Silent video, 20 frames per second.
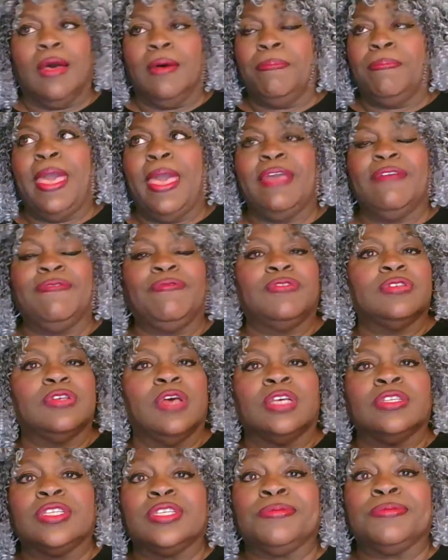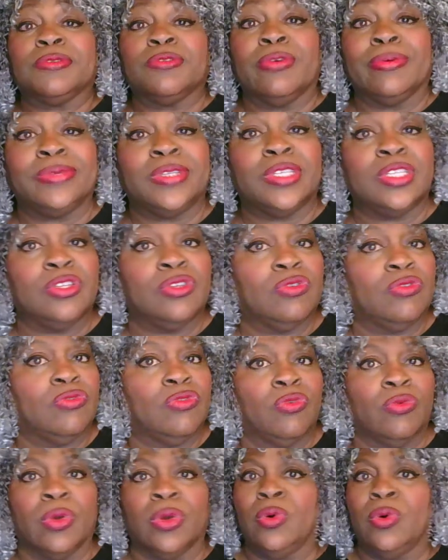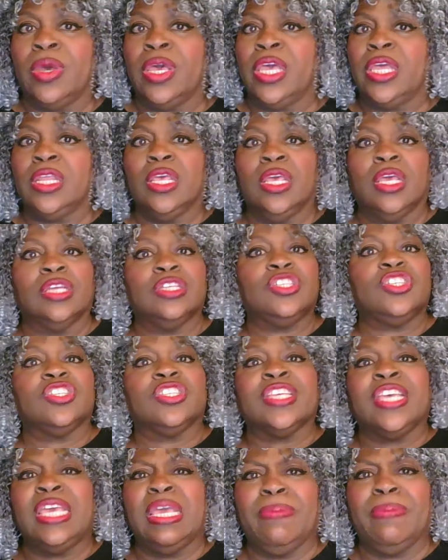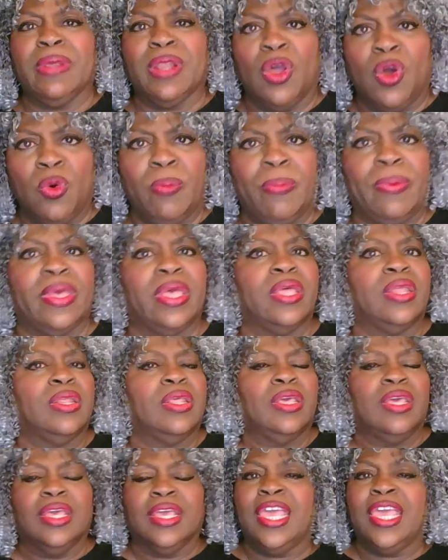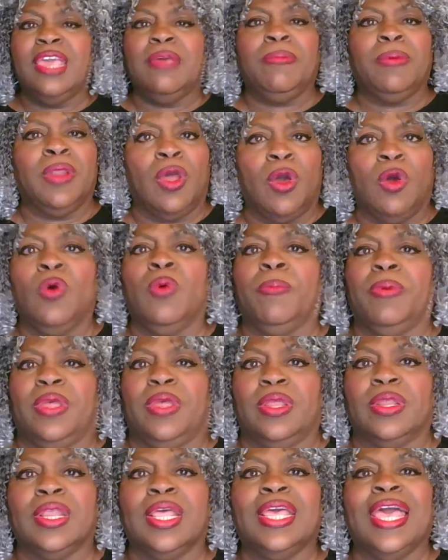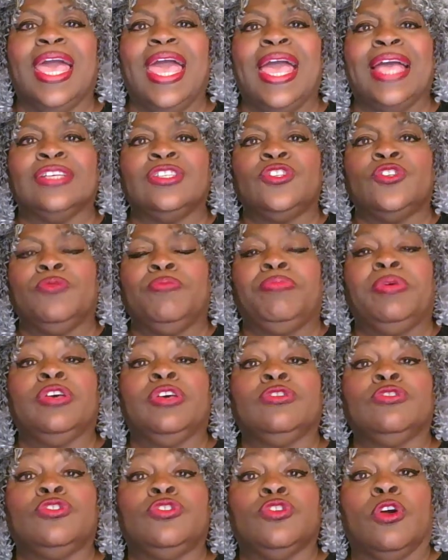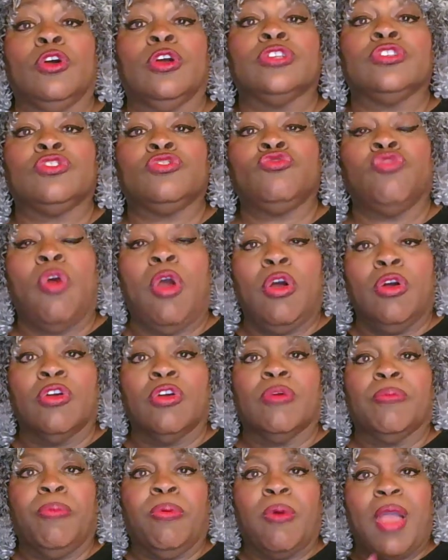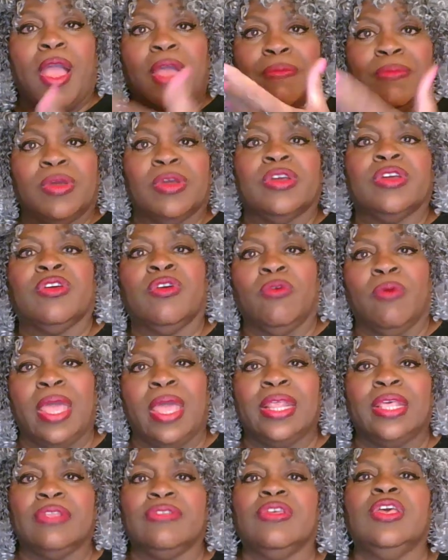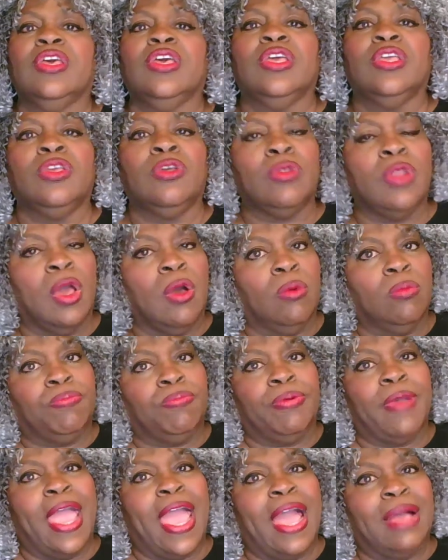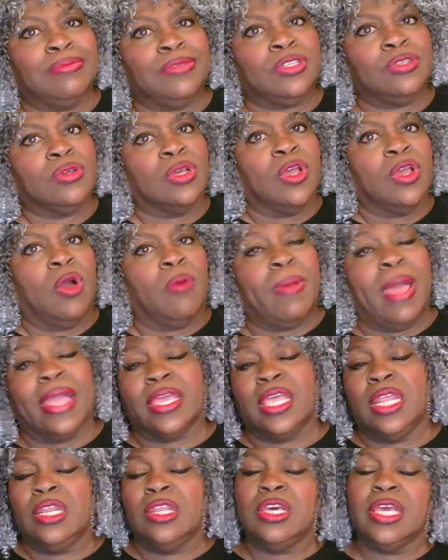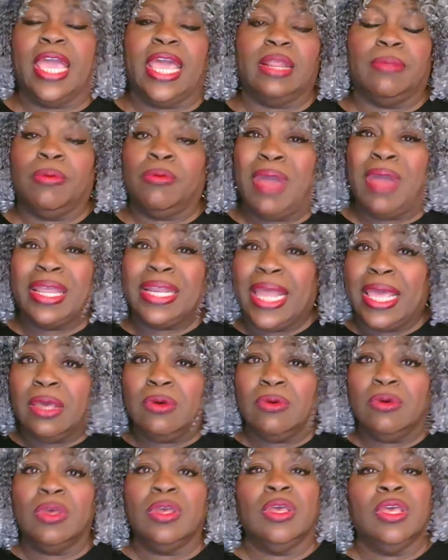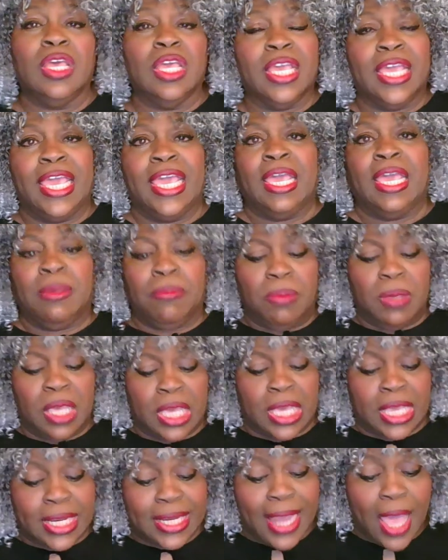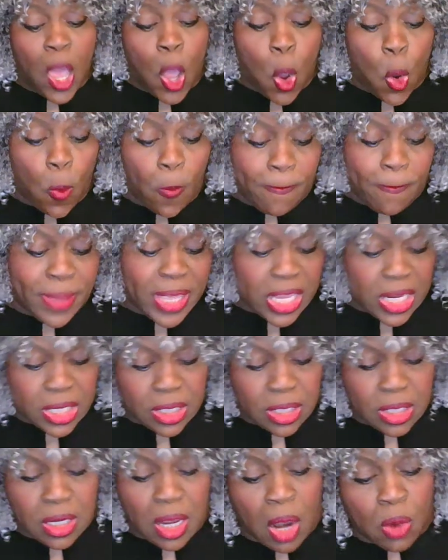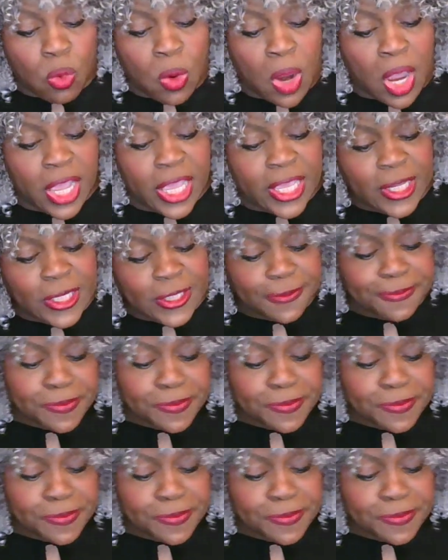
Pay a subscription through it. Just keep it open. Keep it open. As you build your stronger primary credit, perhaps you can go back and look at it. But right now, keep it open. All right?